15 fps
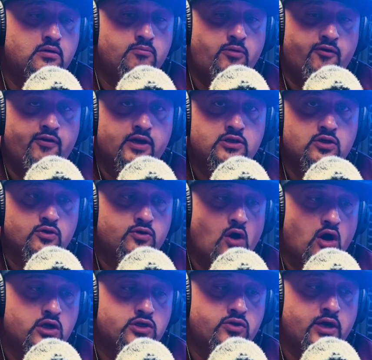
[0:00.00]
professional
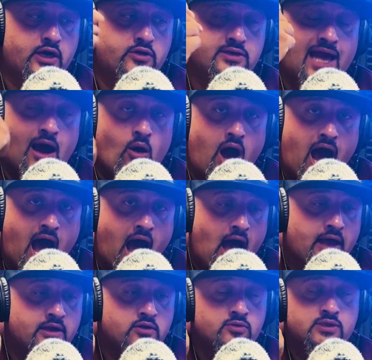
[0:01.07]
dog trainers how I
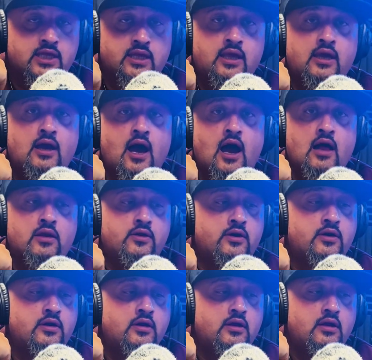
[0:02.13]
use the
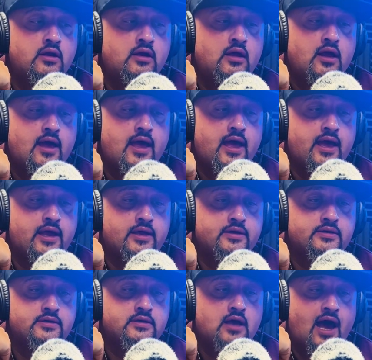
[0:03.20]
e-collar,
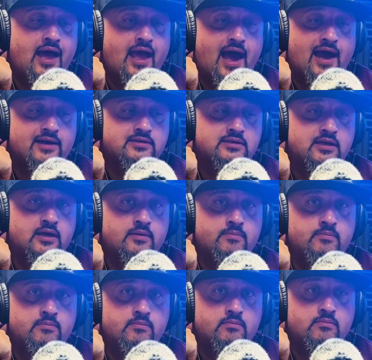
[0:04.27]
and I asked
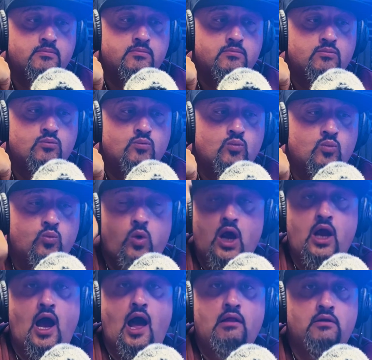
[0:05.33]
them,
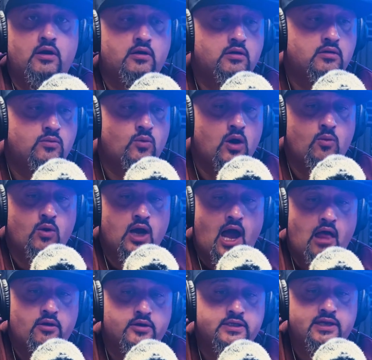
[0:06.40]
what collar
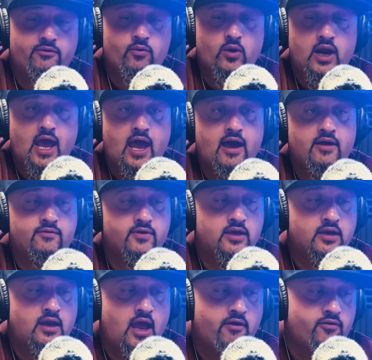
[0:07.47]
does everyone have?
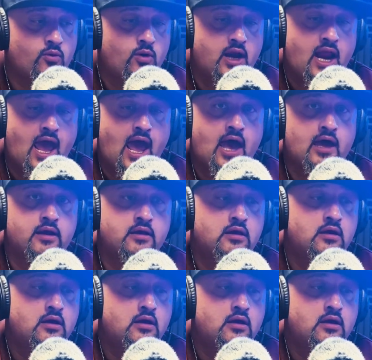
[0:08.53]
And everyone had